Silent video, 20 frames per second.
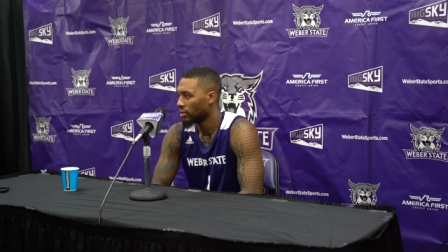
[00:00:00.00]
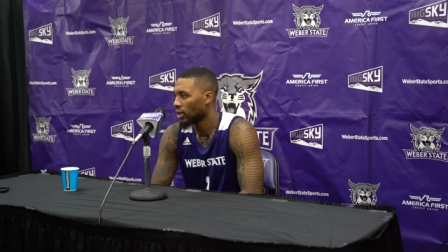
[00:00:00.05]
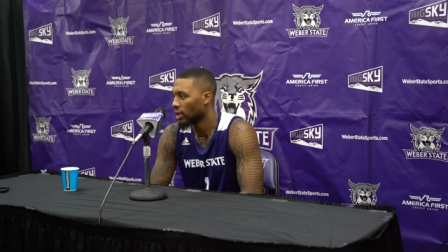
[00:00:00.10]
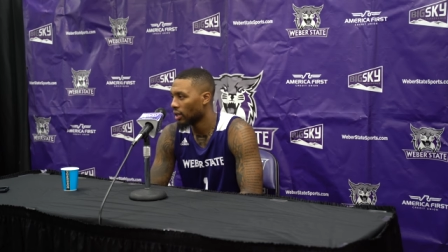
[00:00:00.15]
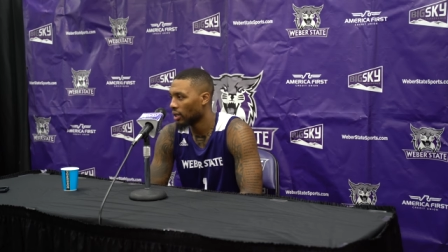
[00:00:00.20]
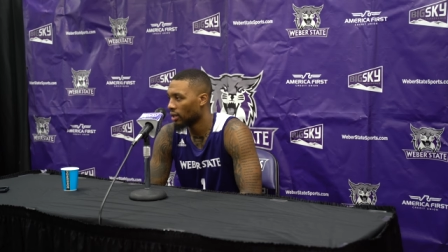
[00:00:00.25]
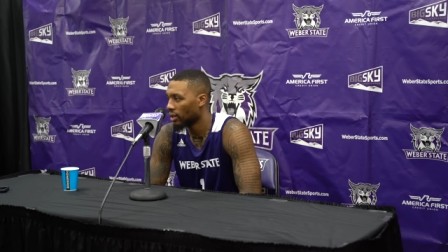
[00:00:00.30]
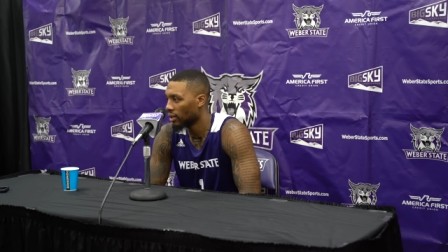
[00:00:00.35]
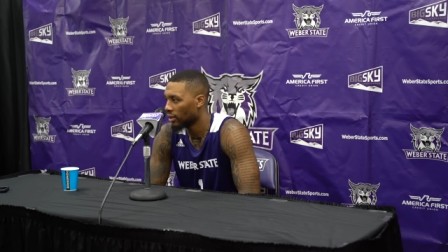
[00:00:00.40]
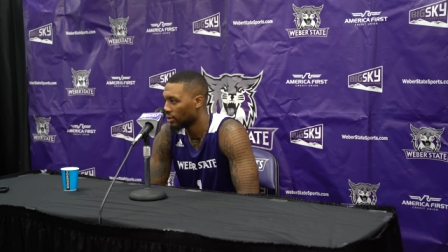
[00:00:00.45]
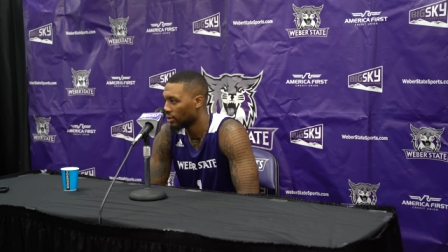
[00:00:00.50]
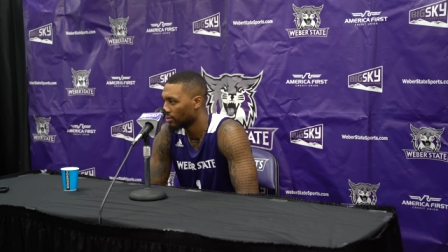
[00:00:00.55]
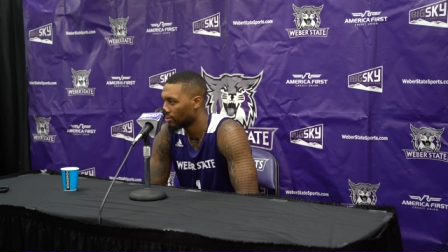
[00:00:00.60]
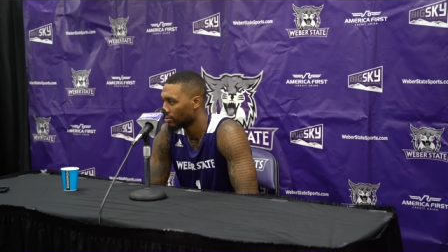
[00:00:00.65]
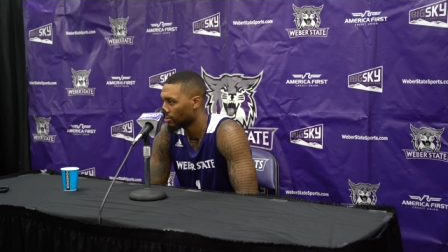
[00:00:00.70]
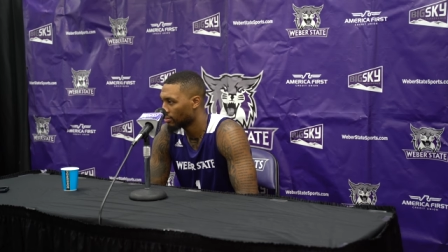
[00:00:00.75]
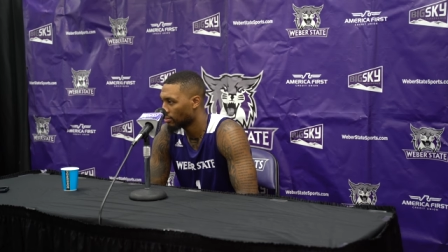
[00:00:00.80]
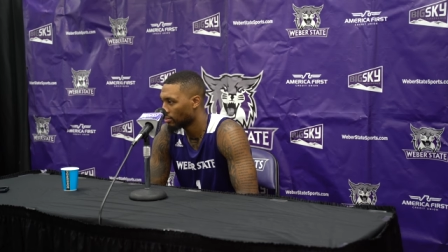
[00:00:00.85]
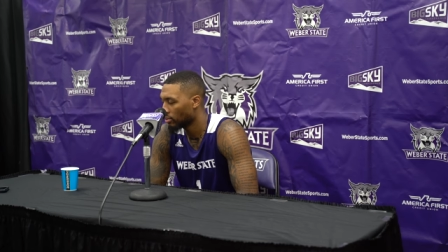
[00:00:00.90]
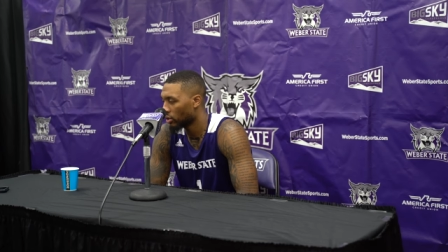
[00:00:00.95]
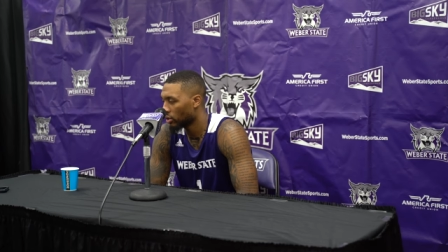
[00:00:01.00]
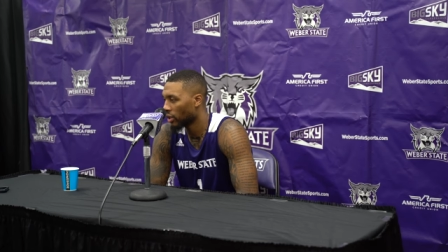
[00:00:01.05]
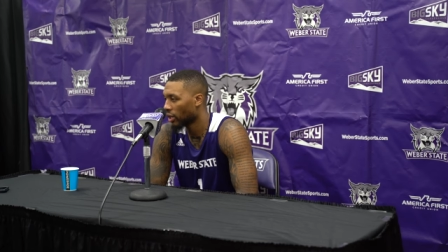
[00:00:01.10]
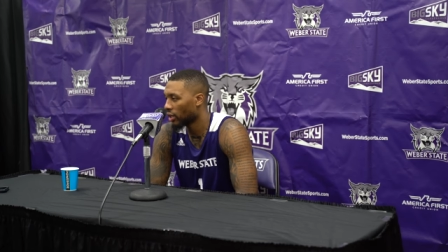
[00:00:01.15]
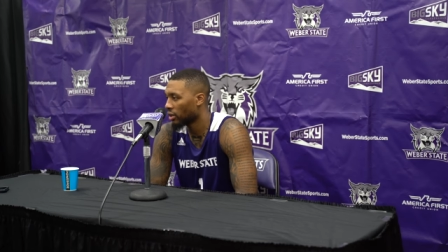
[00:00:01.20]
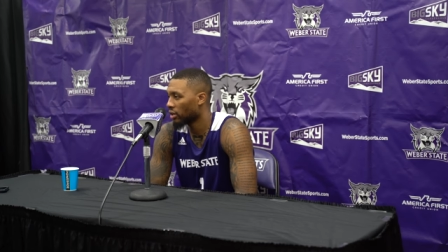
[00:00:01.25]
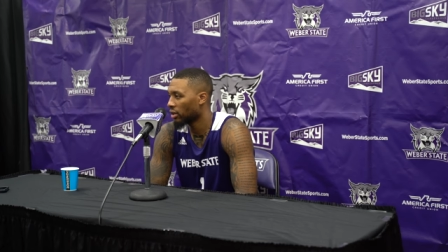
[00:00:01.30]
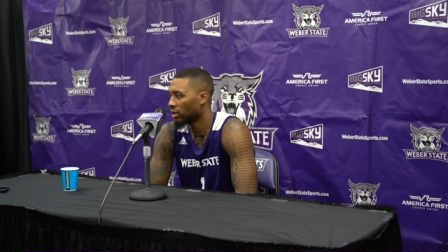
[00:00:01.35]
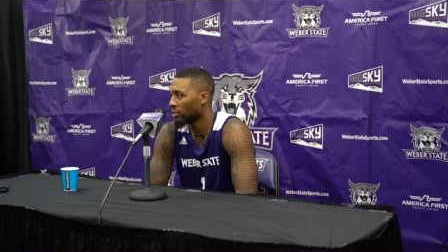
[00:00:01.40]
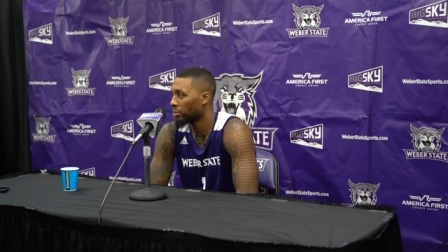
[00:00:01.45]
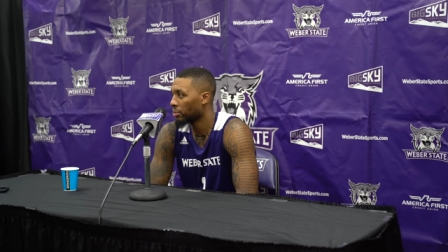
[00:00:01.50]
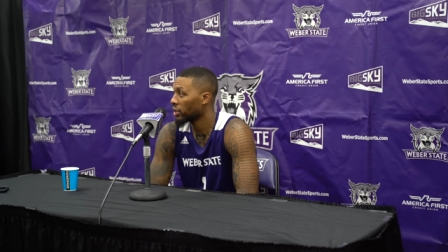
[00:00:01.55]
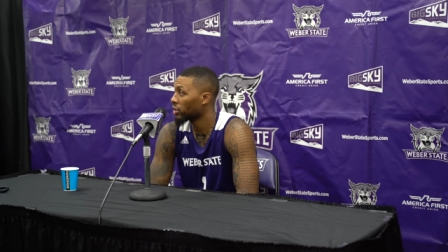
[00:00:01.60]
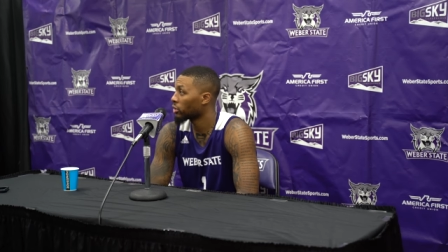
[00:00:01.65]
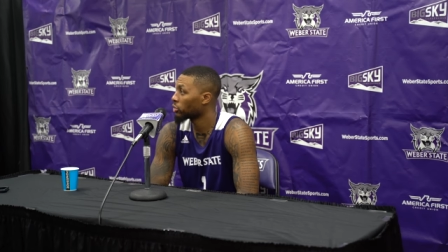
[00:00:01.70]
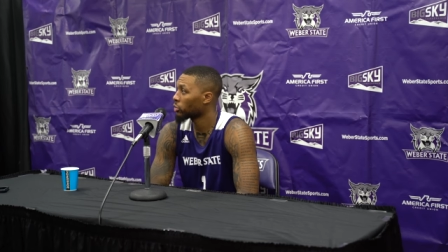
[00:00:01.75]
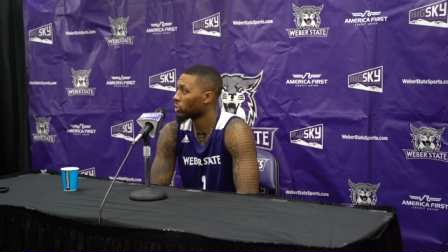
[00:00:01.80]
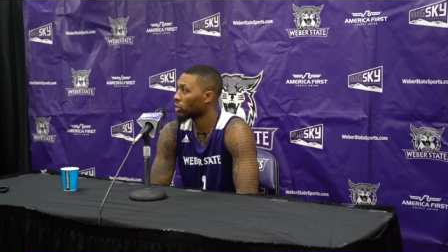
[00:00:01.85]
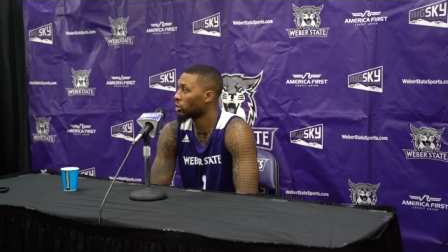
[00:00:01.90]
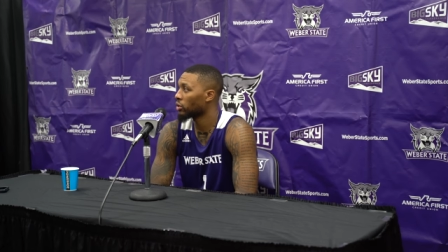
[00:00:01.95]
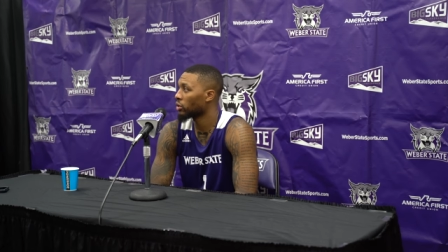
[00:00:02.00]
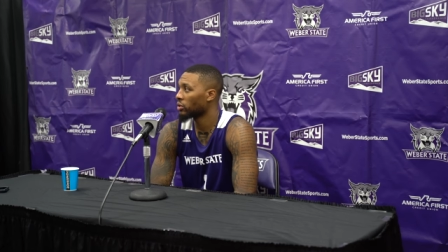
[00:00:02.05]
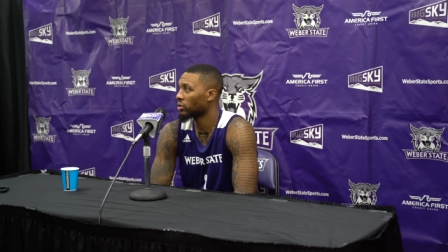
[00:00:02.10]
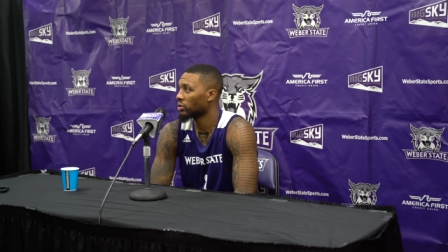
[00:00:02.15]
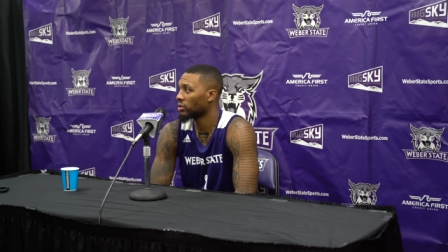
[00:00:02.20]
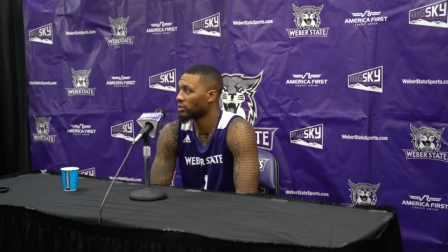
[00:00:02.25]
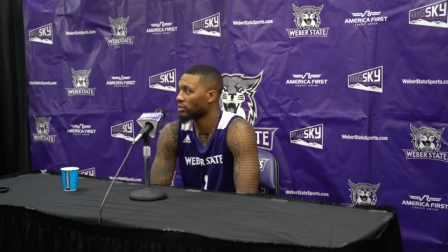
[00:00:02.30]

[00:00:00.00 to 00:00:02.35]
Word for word: uh, what do they call it, being a troll.